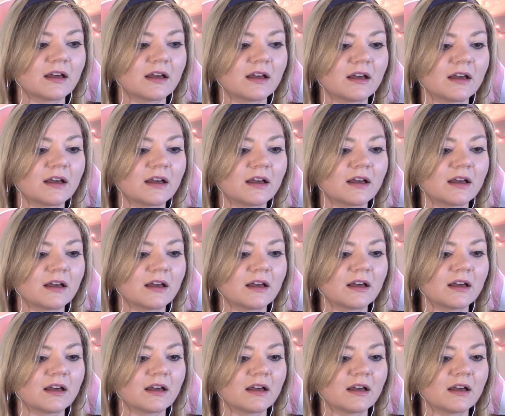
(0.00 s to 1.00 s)

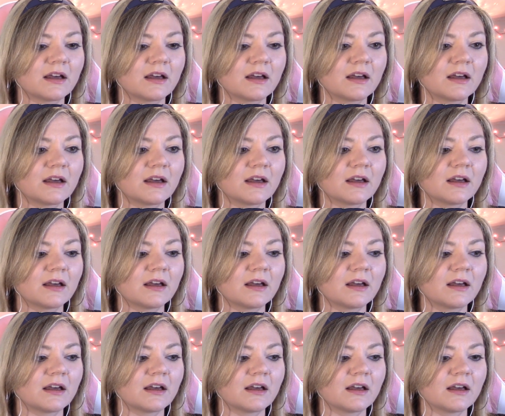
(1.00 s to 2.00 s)

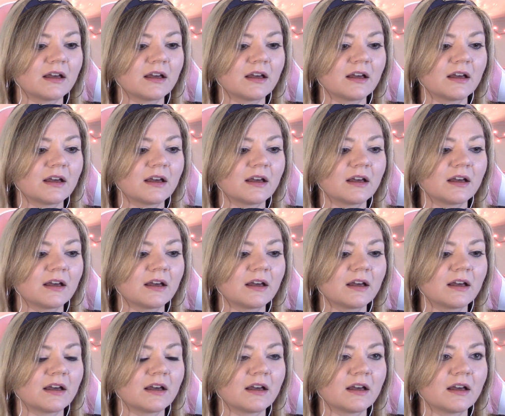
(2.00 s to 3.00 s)

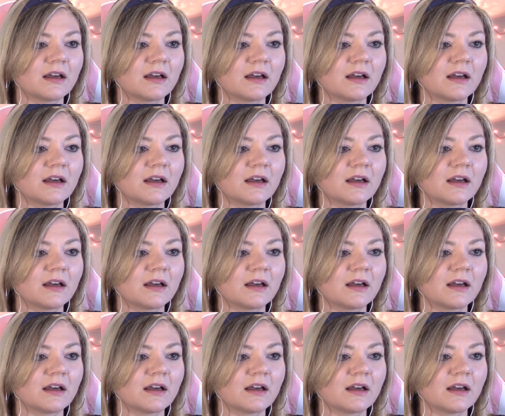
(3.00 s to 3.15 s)
No one is speaking in this clip.